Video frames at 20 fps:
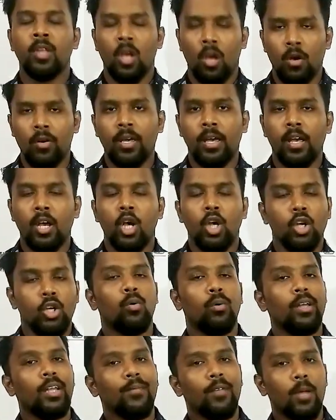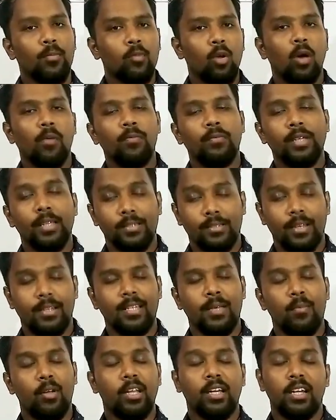Okay, whenever I have to discuss
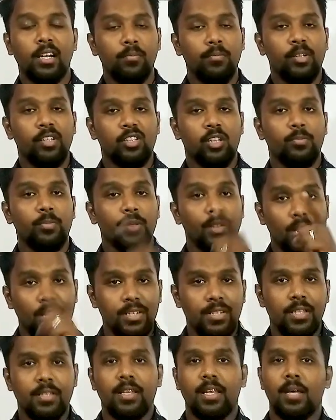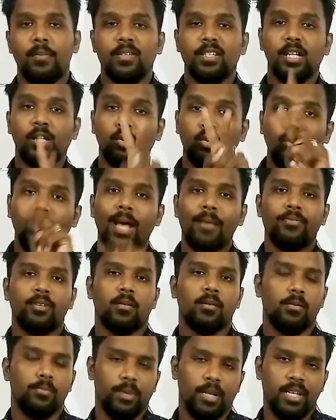about the combination of the resistance, there are basically two types of
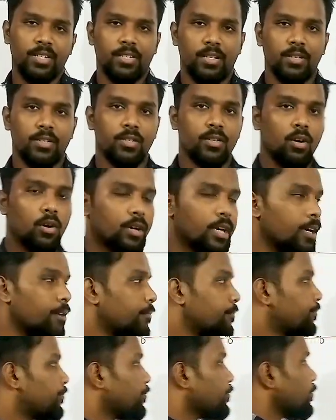combinations. Okay,